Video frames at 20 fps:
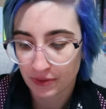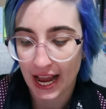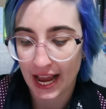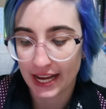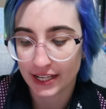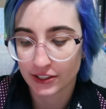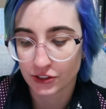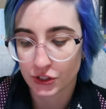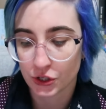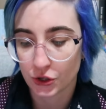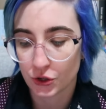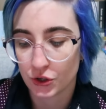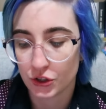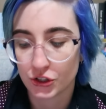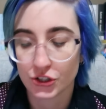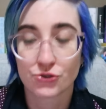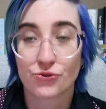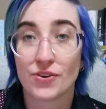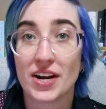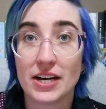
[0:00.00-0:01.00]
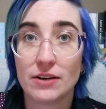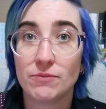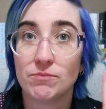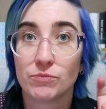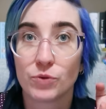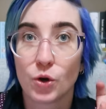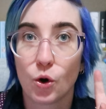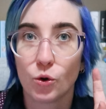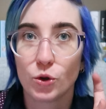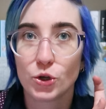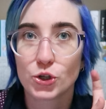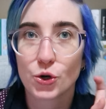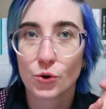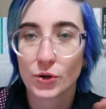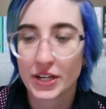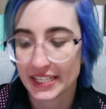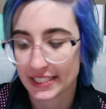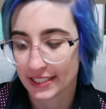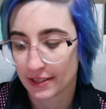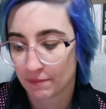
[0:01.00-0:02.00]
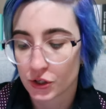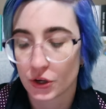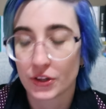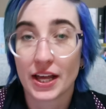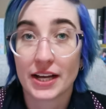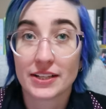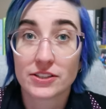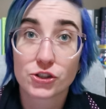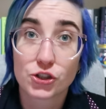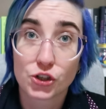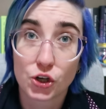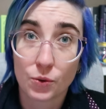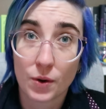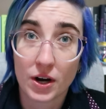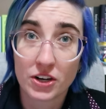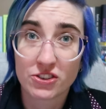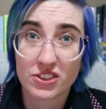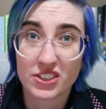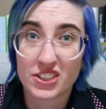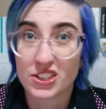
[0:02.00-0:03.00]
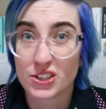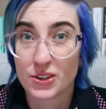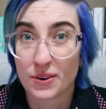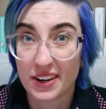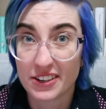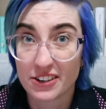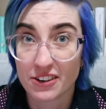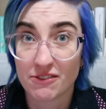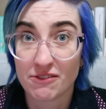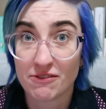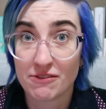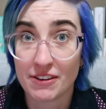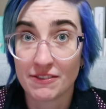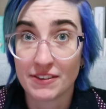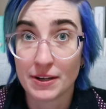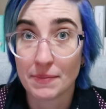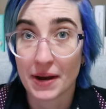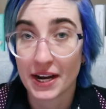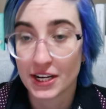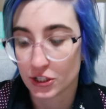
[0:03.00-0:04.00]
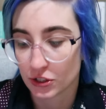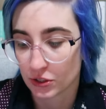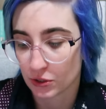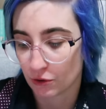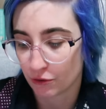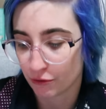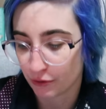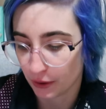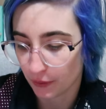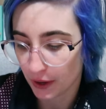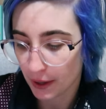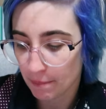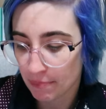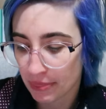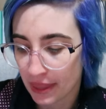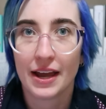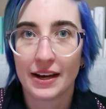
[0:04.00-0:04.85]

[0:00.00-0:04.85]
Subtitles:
And so you just read all the shorties. So that's 200 to 250 pages or fewer.